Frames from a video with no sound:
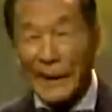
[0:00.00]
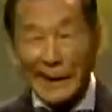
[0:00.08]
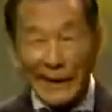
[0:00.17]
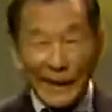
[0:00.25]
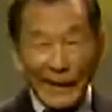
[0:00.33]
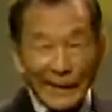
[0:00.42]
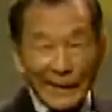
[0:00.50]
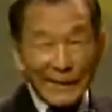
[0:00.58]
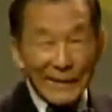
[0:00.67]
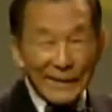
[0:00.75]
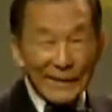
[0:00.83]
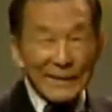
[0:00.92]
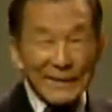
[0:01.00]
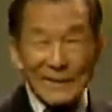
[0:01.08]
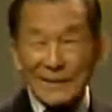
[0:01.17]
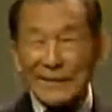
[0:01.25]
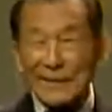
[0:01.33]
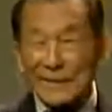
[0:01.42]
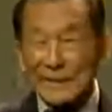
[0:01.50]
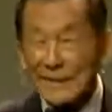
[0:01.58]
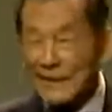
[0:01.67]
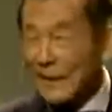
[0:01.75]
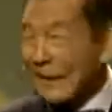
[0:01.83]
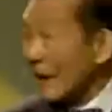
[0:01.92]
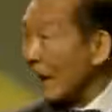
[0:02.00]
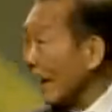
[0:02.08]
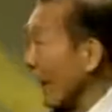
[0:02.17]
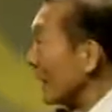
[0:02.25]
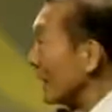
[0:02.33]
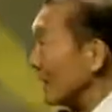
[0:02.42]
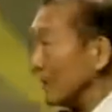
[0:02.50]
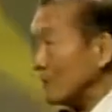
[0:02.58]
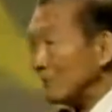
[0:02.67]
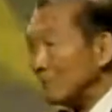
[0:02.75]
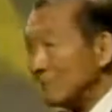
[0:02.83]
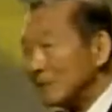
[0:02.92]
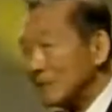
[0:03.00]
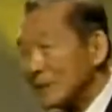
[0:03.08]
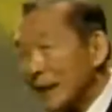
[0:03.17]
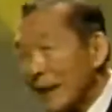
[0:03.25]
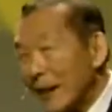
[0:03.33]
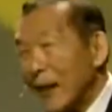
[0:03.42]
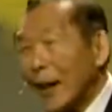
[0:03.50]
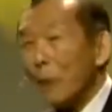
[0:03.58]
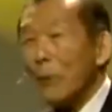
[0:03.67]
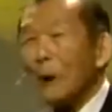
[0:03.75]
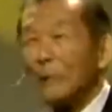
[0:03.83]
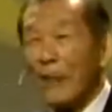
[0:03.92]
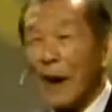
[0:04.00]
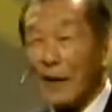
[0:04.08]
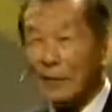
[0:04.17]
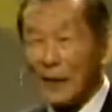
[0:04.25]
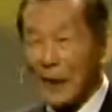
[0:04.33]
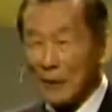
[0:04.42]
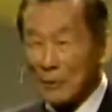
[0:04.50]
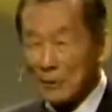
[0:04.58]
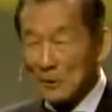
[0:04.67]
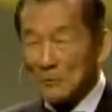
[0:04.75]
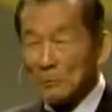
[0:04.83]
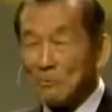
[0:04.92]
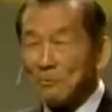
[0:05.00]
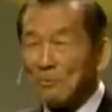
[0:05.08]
And again. And again. About 5 times.